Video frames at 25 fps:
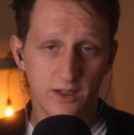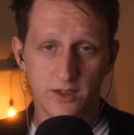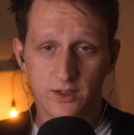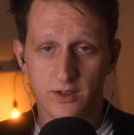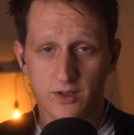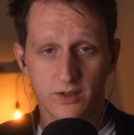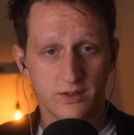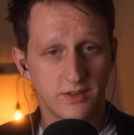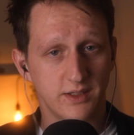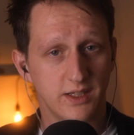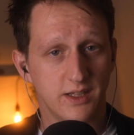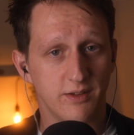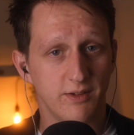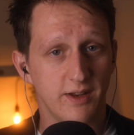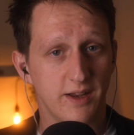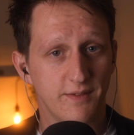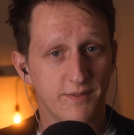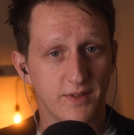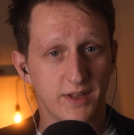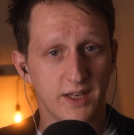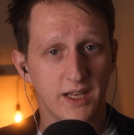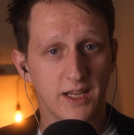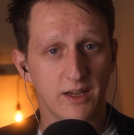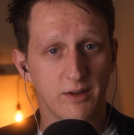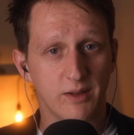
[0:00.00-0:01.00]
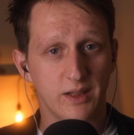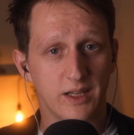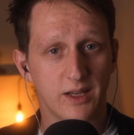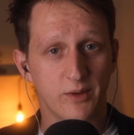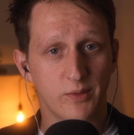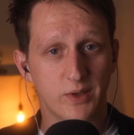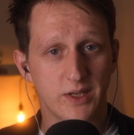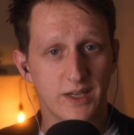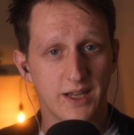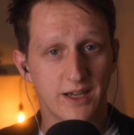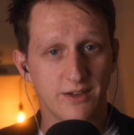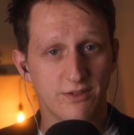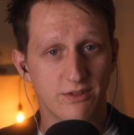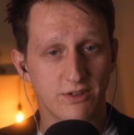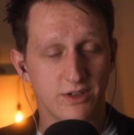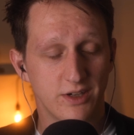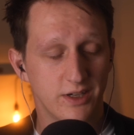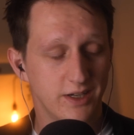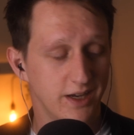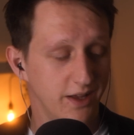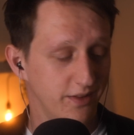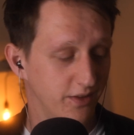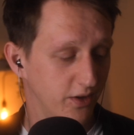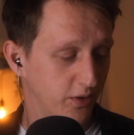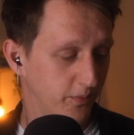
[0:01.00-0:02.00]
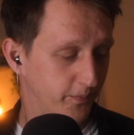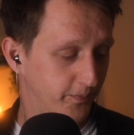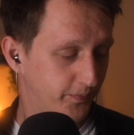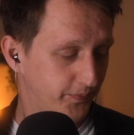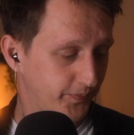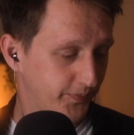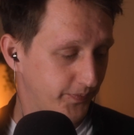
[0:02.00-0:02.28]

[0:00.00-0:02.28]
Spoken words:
Don't see the need for the liquid nitrogen yet though.